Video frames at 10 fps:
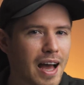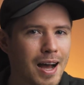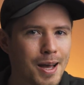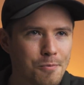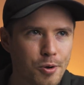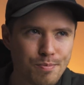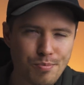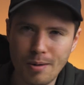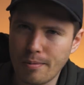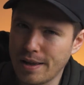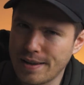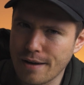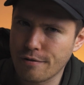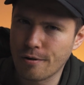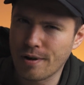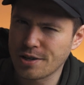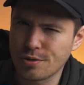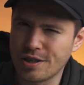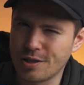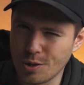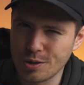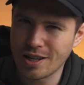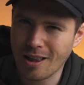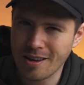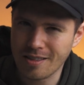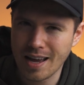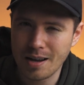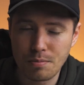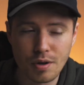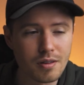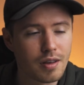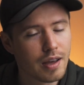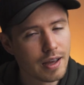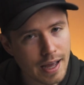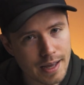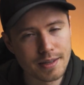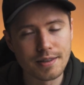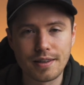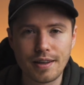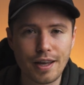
I would probably never actually use it like that, but hey,